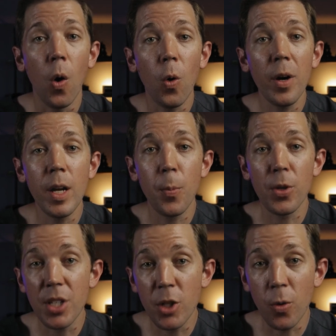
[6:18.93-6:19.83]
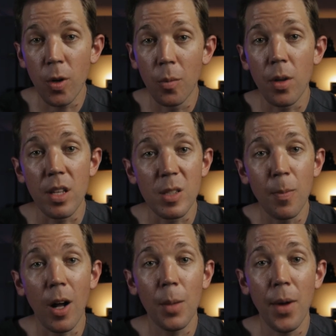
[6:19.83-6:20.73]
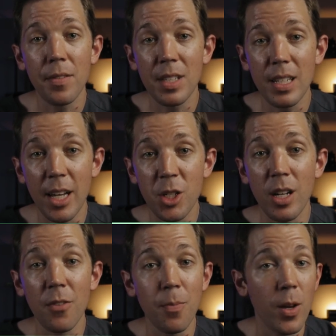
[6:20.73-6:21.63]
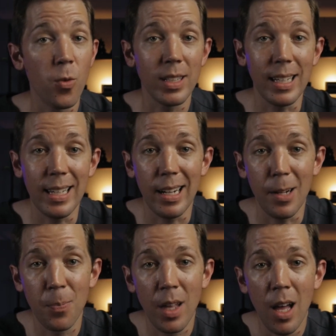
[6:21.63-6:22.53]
or in a procedure room with a small amount of sedation if men really need it.